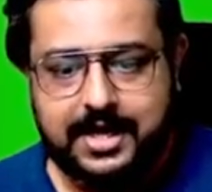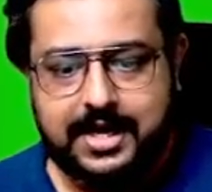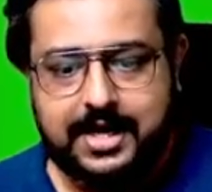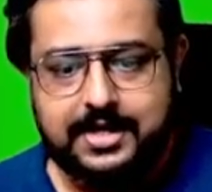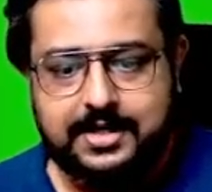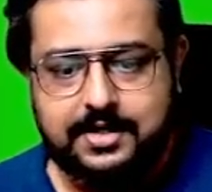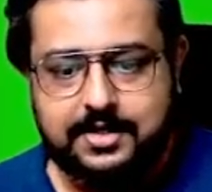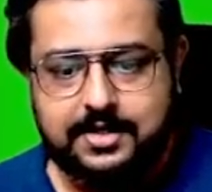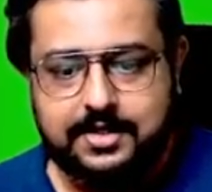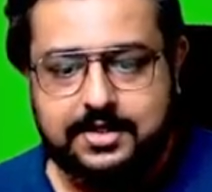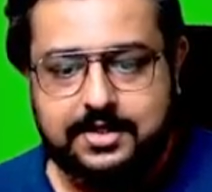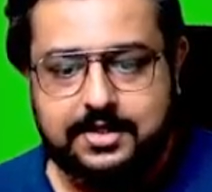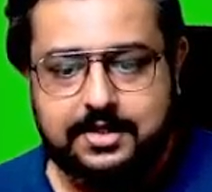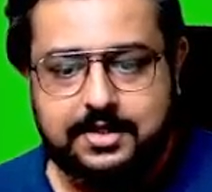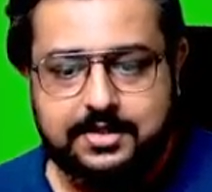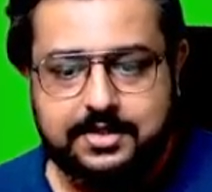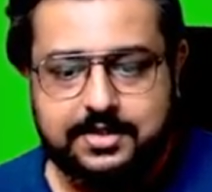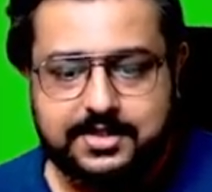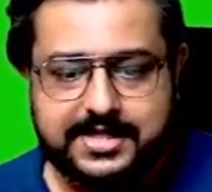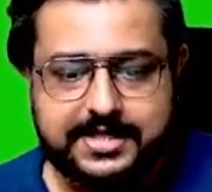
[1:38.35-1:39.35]
and uh,
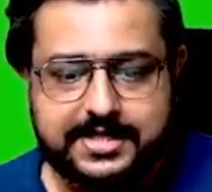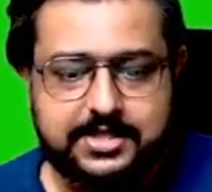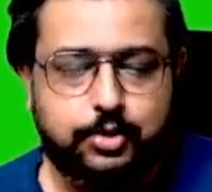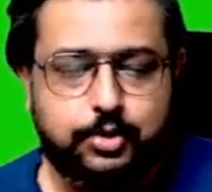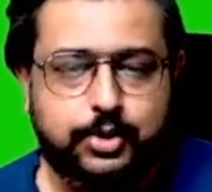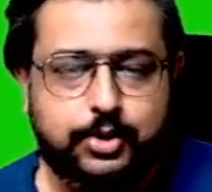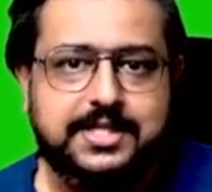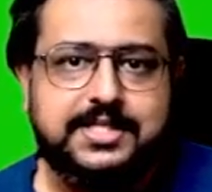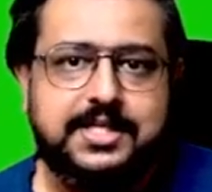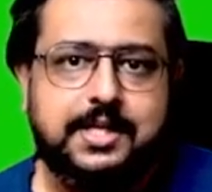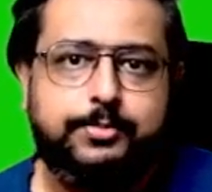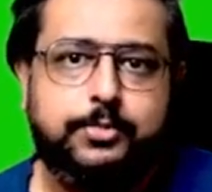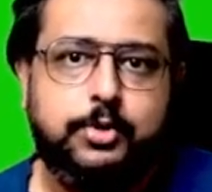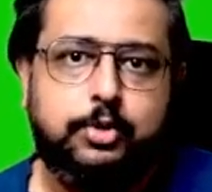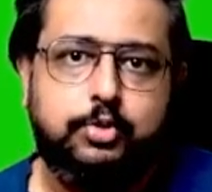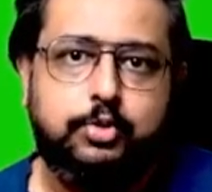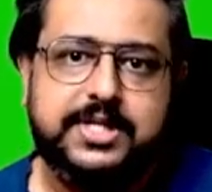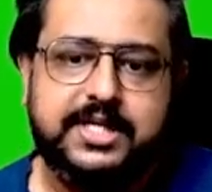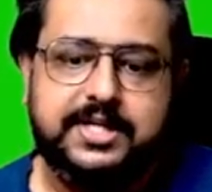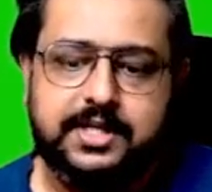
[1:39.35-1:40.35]
the size you can see up to
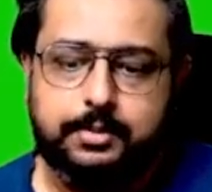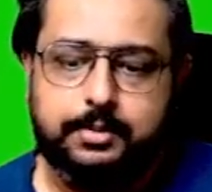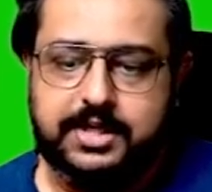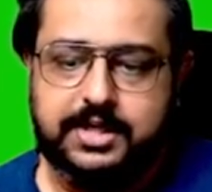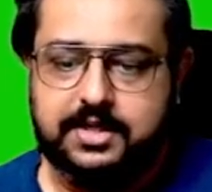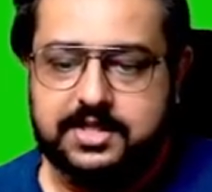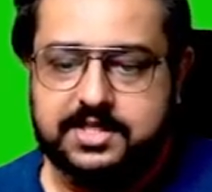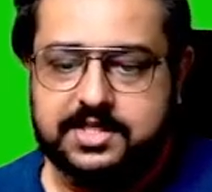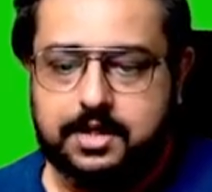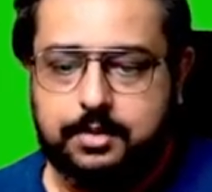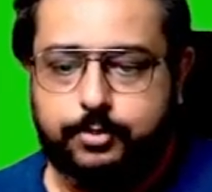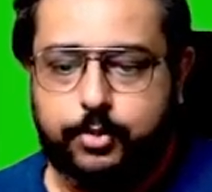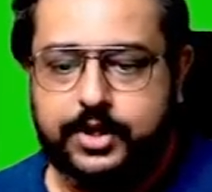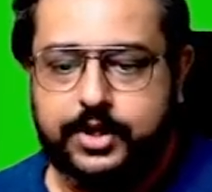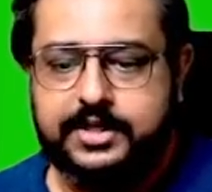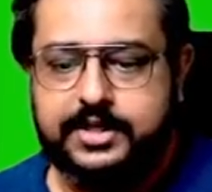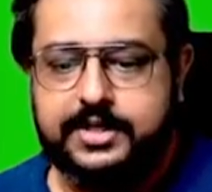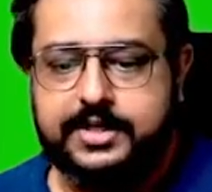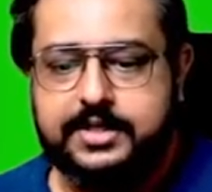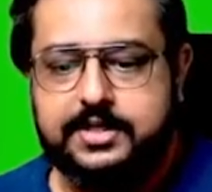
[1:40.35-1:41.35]
2 centimeters uh, or
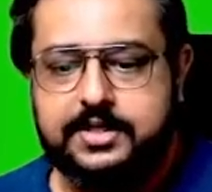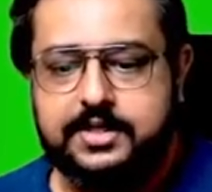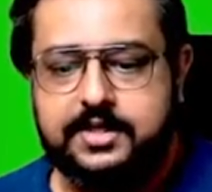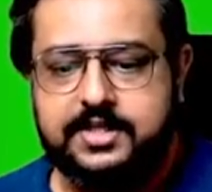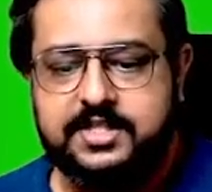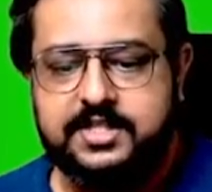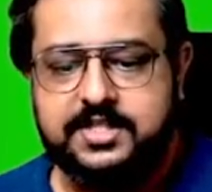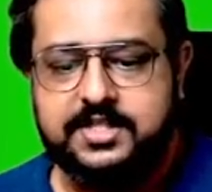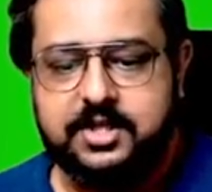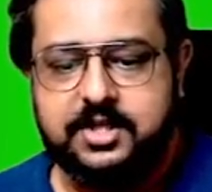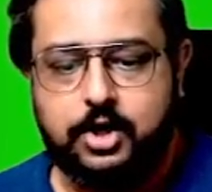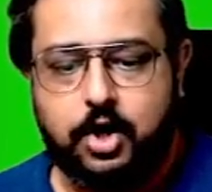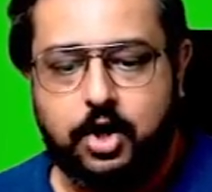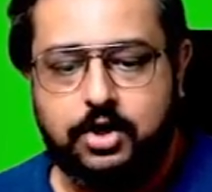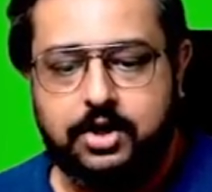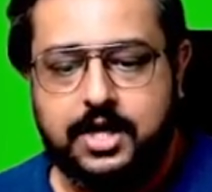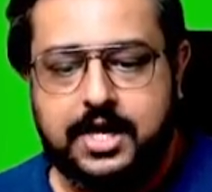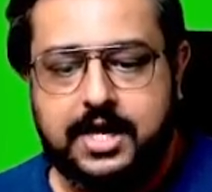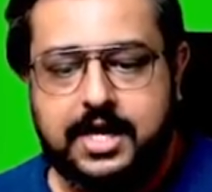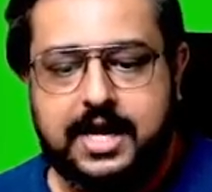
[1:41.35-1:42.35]
0.8 inches
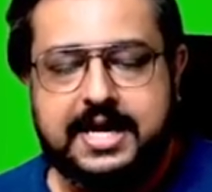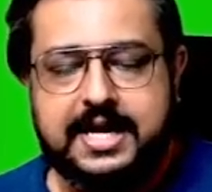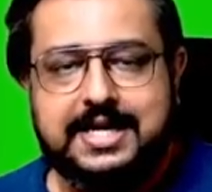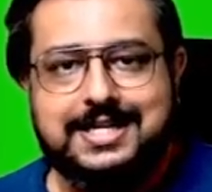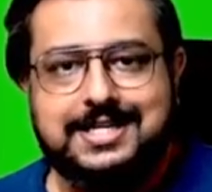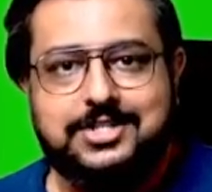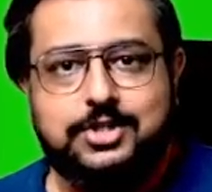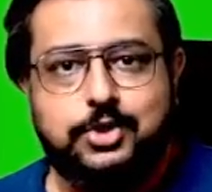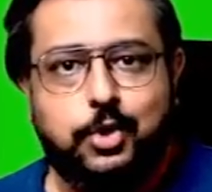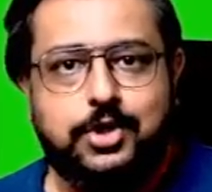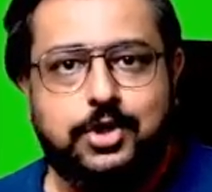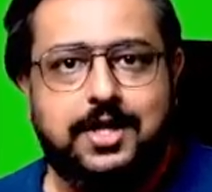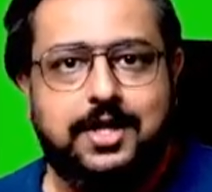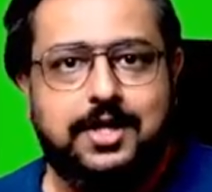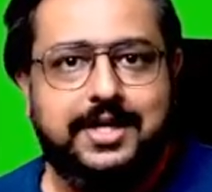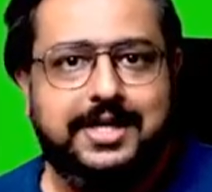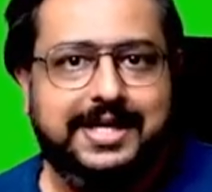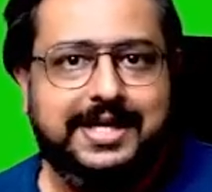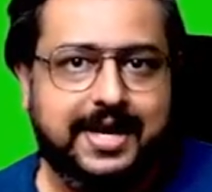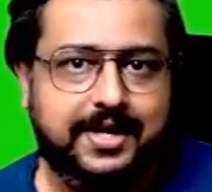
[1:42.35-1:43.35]
long and it is
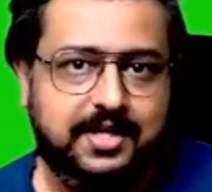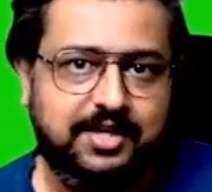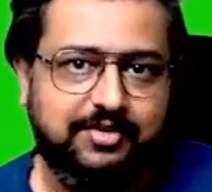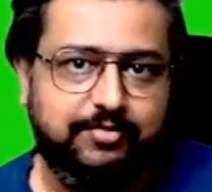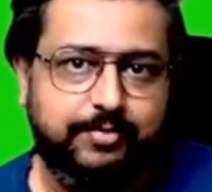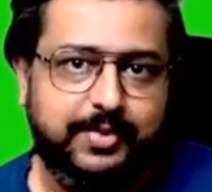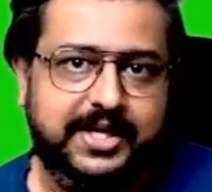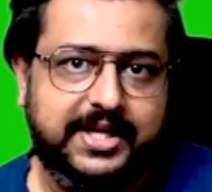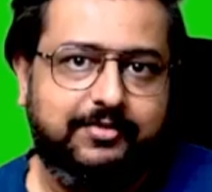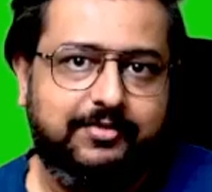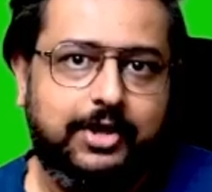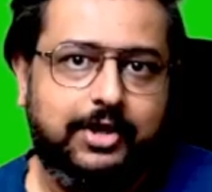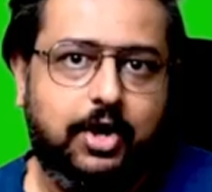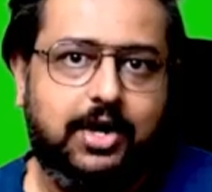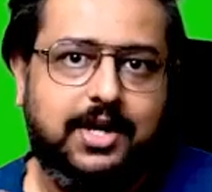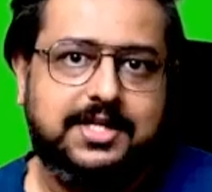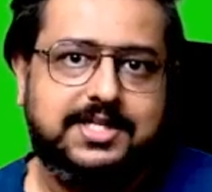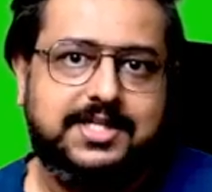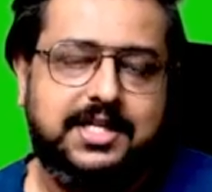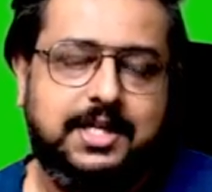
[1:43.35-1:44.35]
nocturnally active meaning we
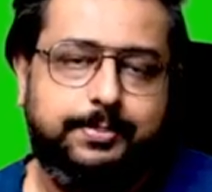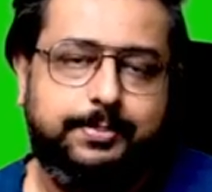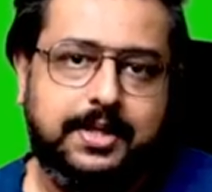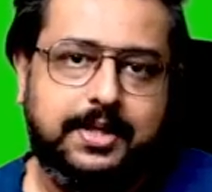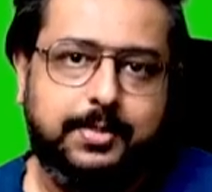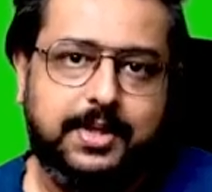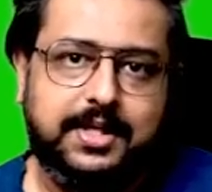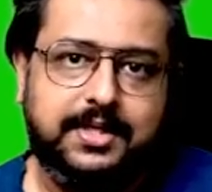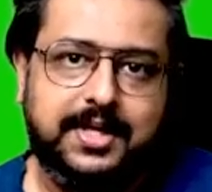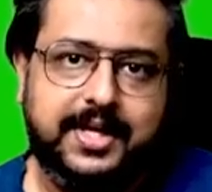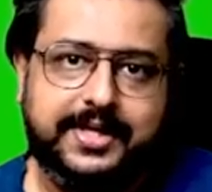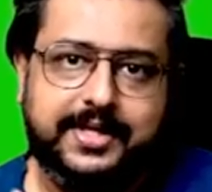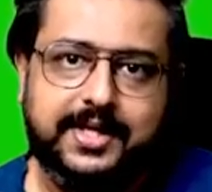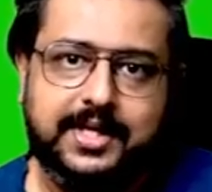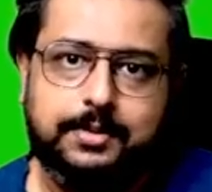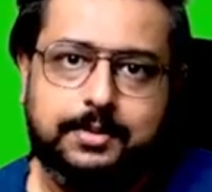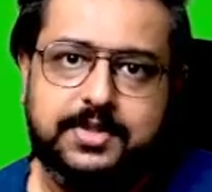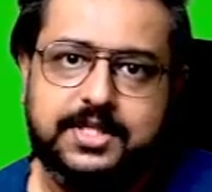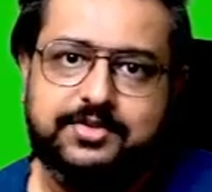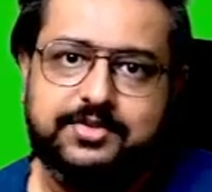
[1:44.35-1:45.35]
all are sleeping but
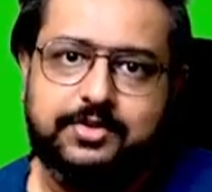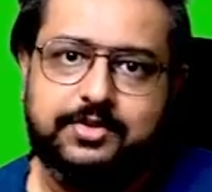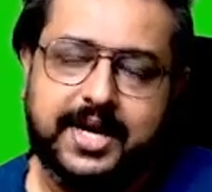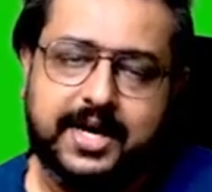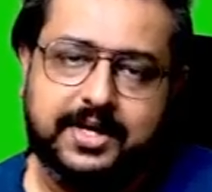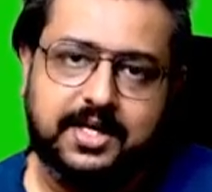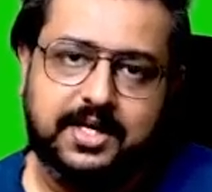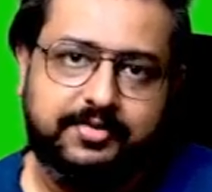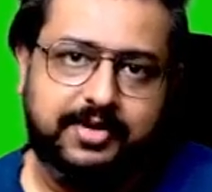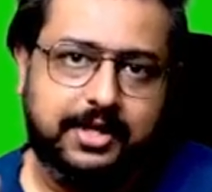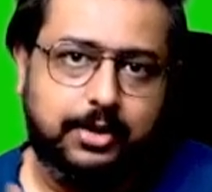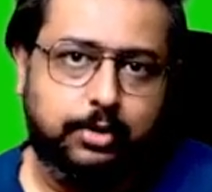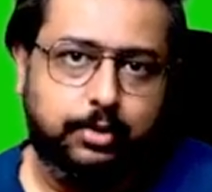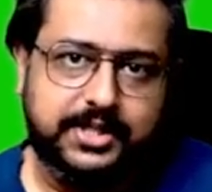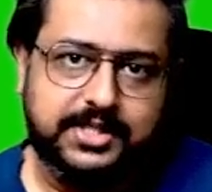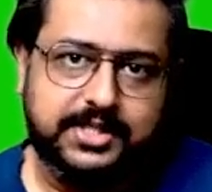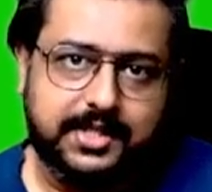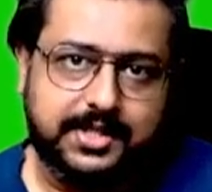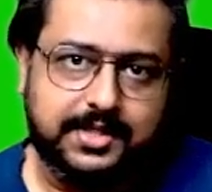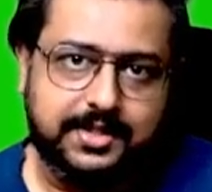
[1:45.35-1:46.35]
nighttime this will be active and
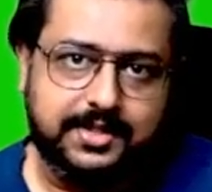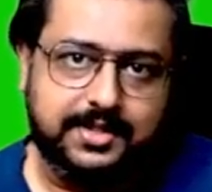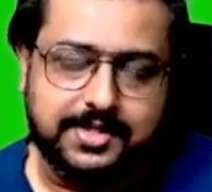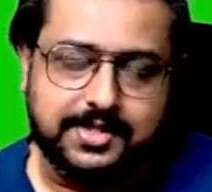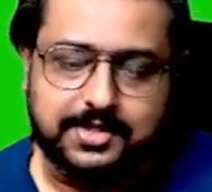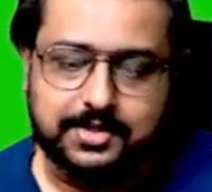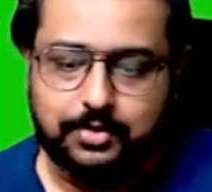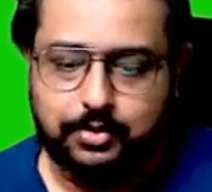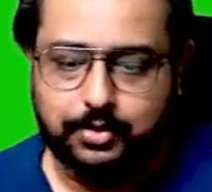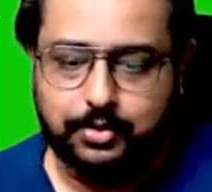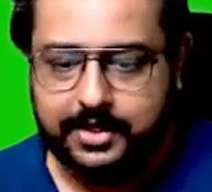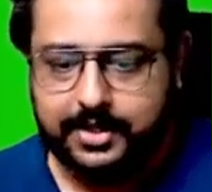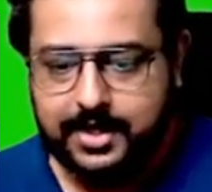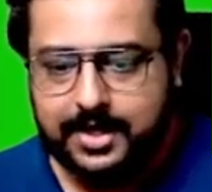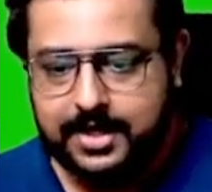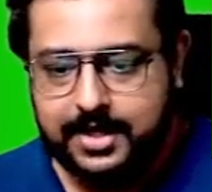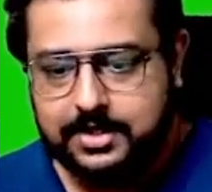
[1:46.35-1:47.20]
doing certain things okay